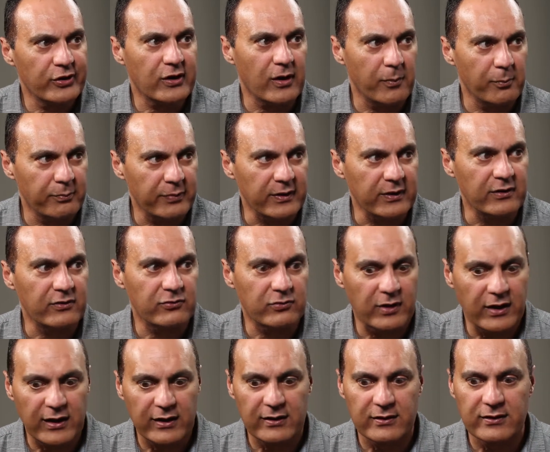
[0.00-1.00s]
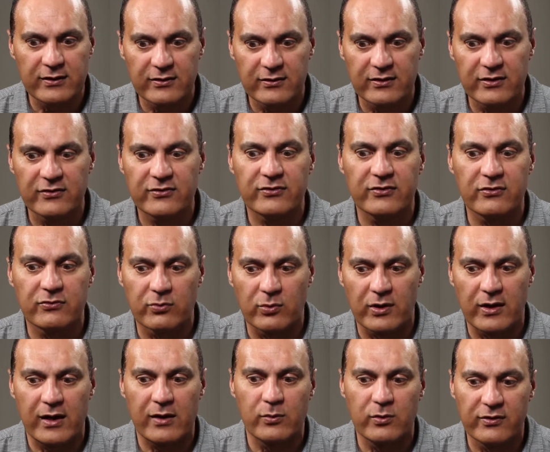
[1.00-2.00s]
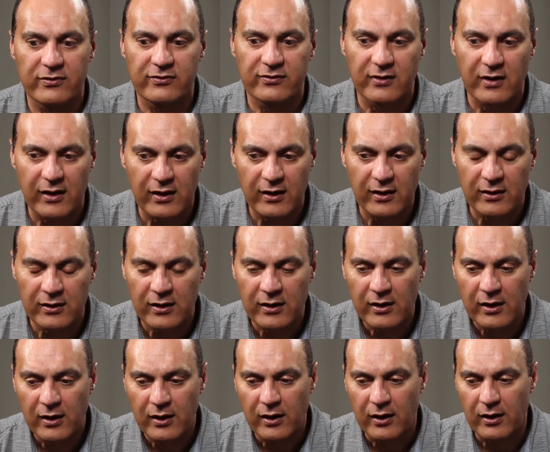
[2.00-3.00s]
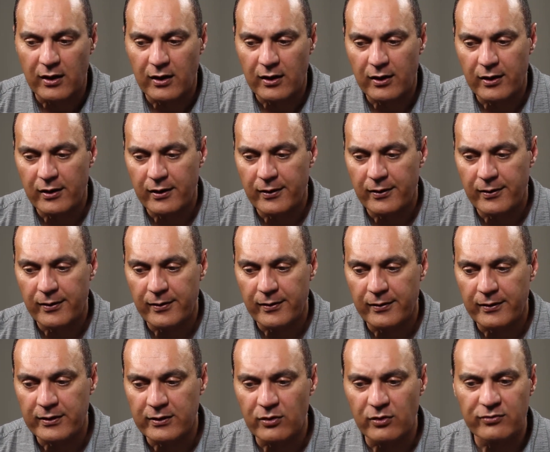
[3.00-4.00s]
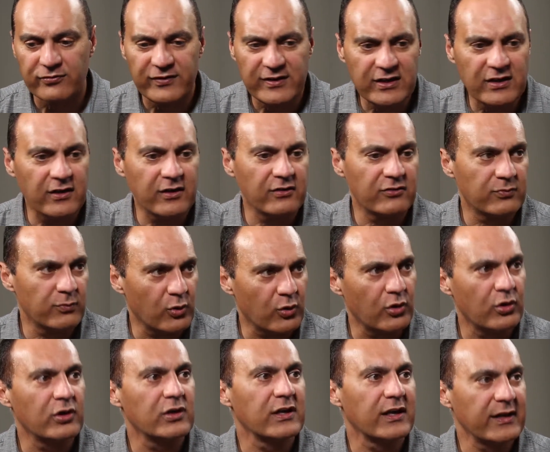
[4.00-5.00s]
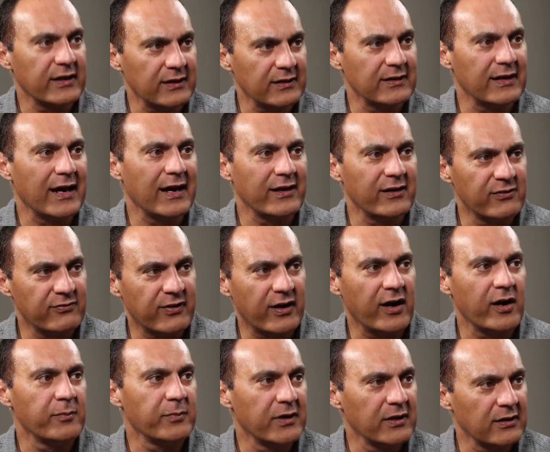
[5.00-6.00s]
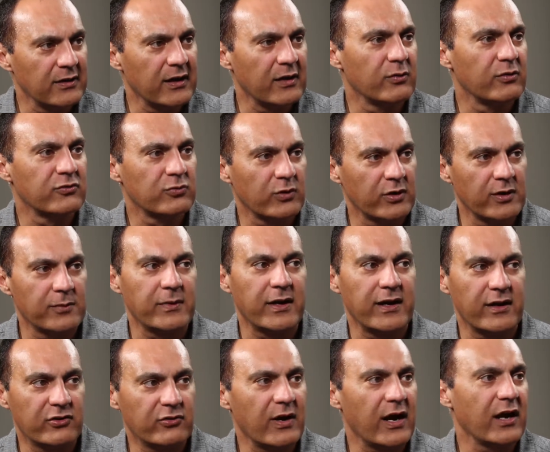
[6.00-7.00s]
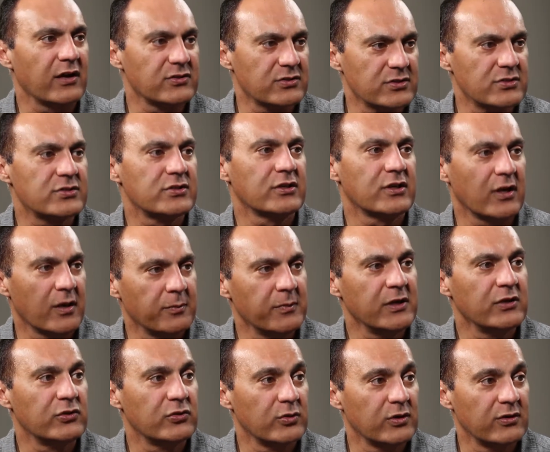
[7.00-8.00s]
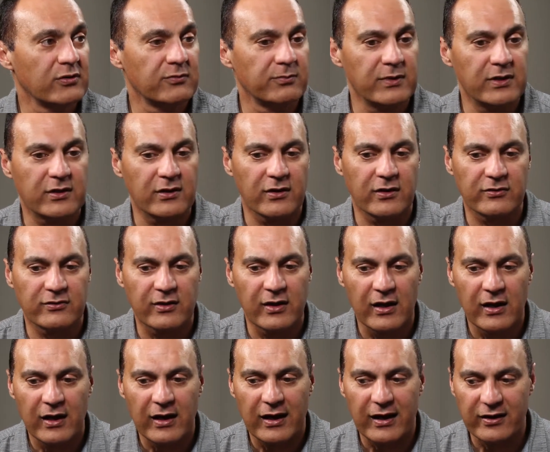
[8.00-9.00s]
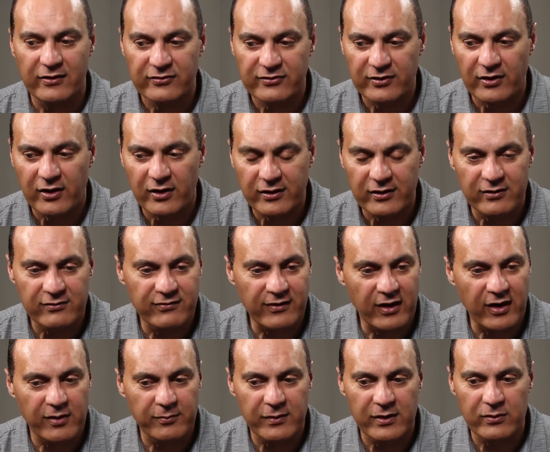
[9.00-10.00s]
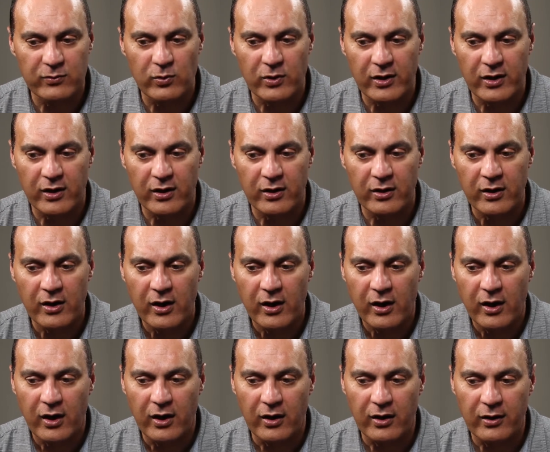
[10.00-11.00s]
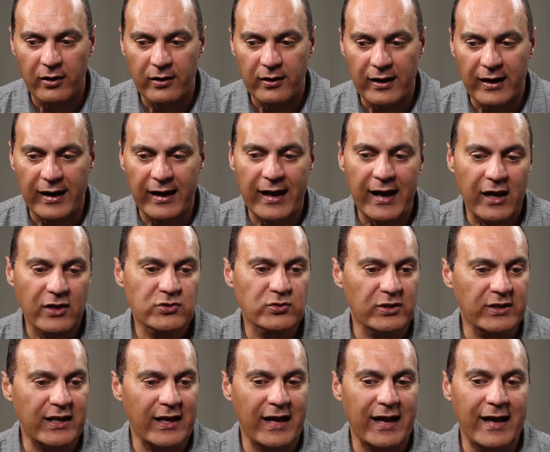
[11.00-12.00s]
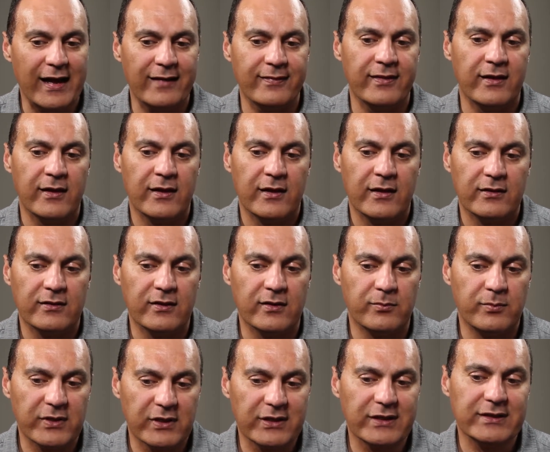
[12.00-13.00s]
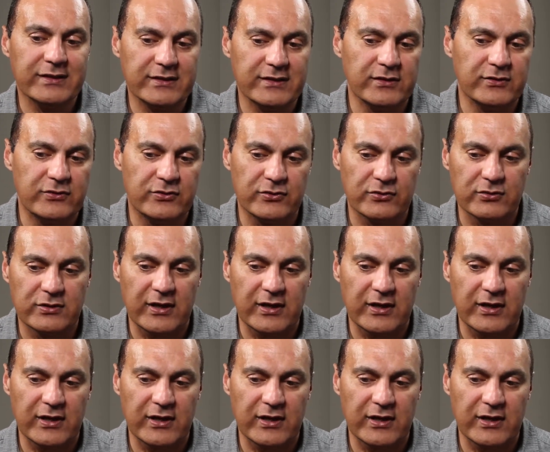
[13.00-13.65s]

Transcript: companies, right? And this is where I would say, Vida is more like in that environment, and that was one of my attractions to coming to it, is because I saw an environment where I actually had the ability to